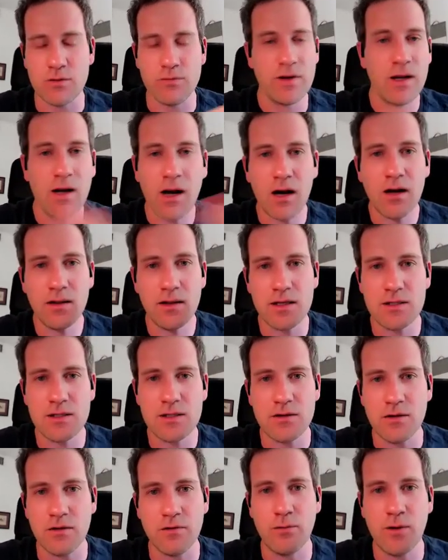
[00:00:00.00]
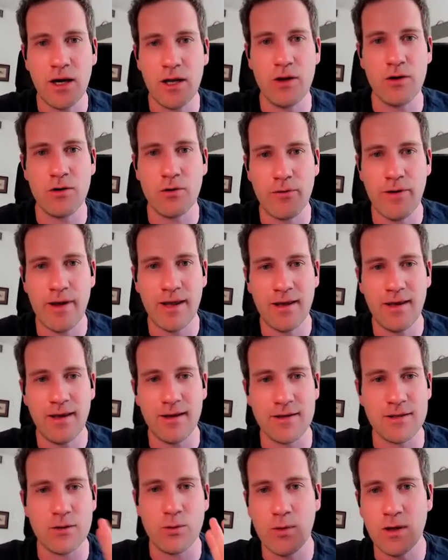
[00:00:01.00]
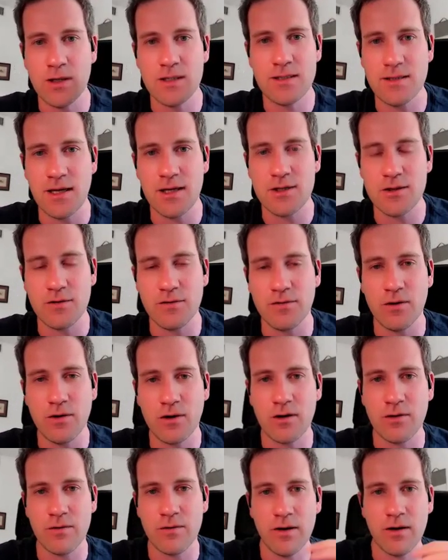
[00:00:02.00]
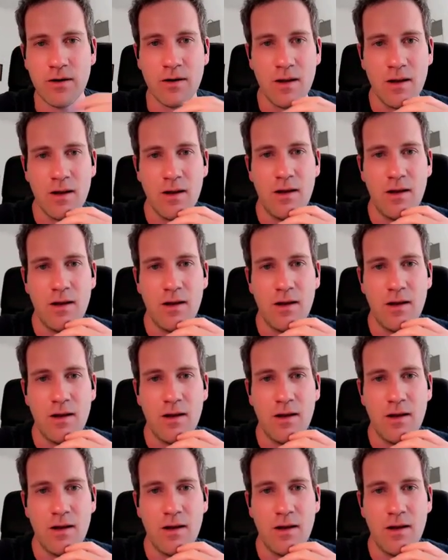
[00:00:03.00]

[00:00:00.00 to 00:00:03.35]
regardless of what your rank is or what stage of your career.